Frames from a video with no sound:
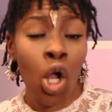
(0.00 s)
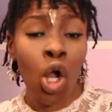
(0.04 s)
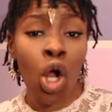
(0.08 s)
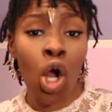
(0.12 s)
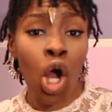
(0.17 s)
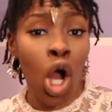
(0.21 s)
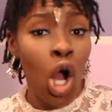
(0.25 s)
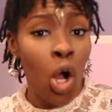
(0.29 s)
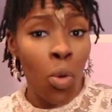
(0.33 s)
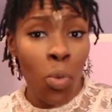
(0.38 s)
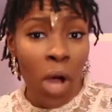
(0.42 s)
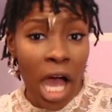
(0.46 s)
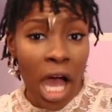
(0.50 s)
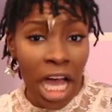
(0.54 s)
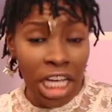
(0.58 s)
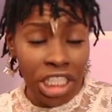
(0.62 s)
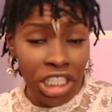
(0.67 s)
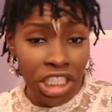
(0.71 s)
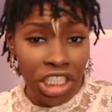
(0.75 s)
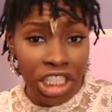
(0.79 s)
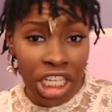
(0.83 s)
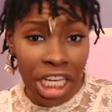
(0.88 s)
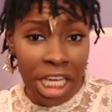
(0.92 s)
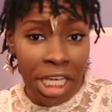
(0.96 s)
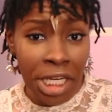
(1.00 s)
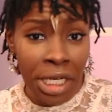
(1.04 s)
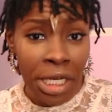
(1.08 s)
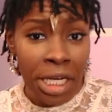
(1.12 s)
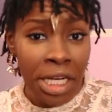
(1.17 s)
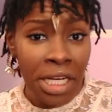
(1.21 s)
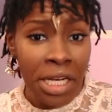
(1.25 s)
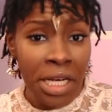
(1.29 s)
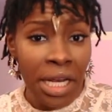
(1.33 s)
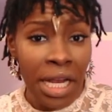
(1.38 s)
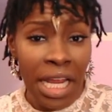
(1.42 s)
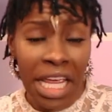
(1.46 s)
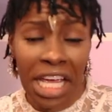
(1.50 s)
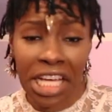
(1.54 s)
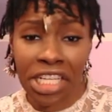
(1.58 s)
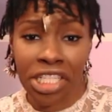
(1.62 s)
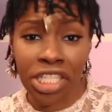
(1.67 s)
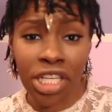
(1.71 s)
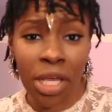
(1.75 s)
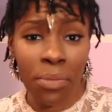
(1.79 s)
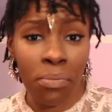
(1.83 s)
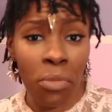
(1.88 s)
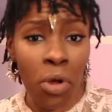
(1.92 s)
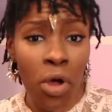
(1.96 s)
Co-washing
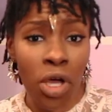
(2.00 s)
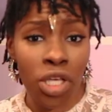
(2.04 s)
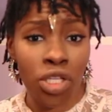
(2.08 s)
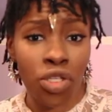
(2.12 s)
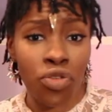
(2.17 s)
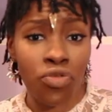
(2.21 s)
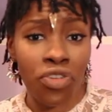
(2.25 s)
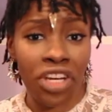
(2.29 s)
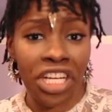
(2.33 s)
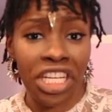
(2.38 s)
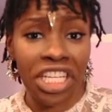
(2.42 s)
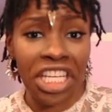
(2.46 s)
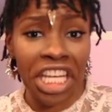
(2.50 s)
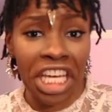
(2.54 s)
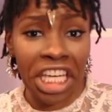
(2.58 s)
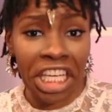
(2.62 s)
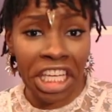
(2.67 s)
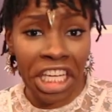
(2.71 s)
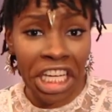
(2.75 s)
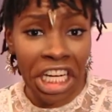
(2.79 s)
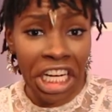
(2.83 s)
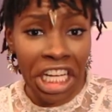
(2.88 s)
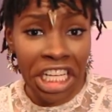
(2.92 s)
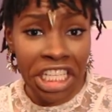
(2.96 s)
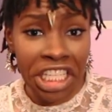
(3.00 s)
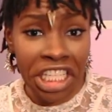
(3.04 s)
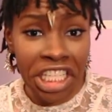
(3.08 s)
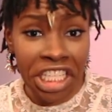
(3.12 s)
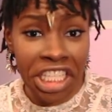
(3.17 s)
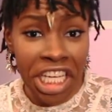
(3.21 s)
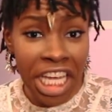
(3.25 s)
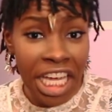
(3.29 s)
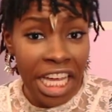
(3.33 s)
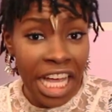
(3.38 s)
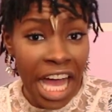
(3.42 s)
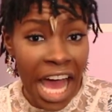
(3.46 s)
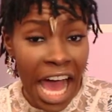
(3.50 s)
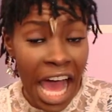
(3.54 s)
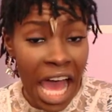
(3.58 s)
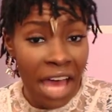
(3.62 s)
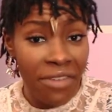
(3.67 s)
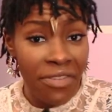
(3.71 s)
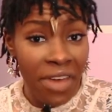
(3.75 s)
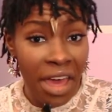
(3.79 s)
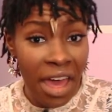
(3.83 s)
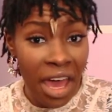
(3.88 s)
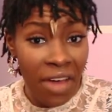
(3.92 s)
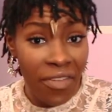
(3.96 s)
is the most ridiculous thing
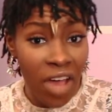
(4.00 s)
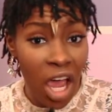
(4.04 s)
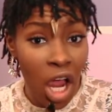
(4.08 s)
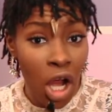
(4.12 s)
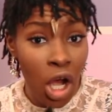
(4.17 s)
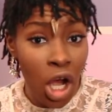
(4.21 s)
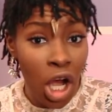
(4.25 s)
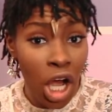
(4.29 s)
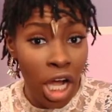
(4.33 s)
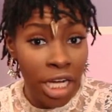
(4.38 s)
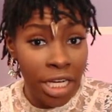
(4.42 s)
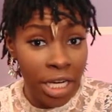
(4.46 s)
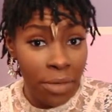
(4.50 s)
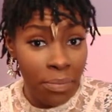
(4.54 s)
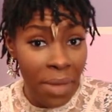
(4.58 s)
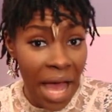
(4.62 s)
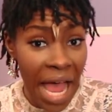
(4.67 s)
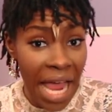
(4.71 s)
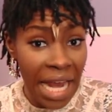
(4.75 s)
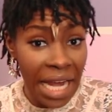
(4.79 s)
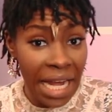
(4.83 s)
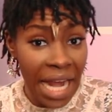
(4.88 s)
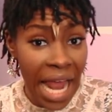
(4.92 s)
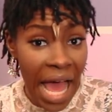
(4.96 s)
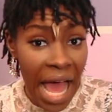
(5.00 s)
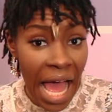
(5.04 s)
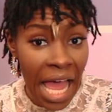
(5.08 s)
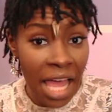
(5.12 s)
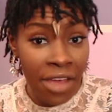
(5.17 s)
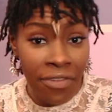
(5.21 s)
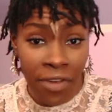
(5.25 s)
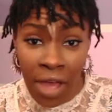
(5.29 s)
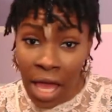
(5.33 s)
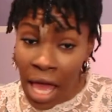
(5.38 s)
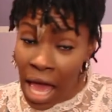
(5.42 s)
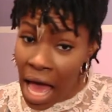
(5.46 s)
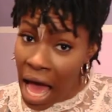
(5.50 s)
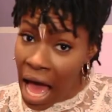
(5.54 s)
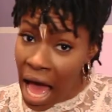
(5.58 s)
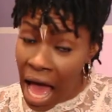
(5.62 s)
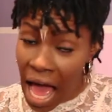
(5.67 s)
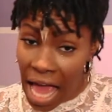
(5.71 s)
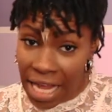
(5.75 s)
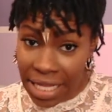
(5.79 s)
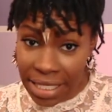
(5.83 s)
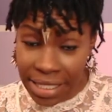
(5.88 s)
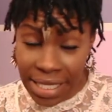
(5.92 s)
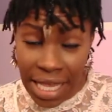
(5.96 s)
I've ever heard in my life.
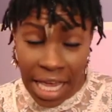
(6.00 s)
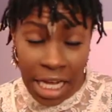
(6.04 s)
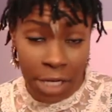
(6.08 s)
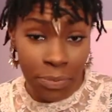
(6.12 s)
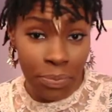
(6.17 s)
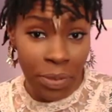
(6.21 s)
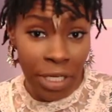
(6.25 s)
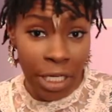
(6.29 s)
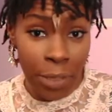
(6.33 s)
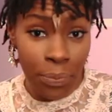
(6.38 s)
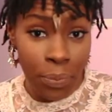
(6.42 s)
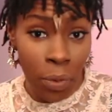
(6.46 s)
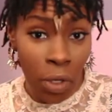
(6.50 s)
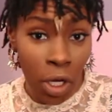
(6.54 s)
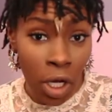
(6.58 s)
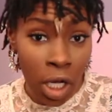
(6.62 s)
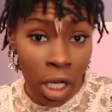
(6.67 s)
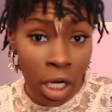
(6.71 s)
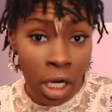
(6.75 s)
I tell people,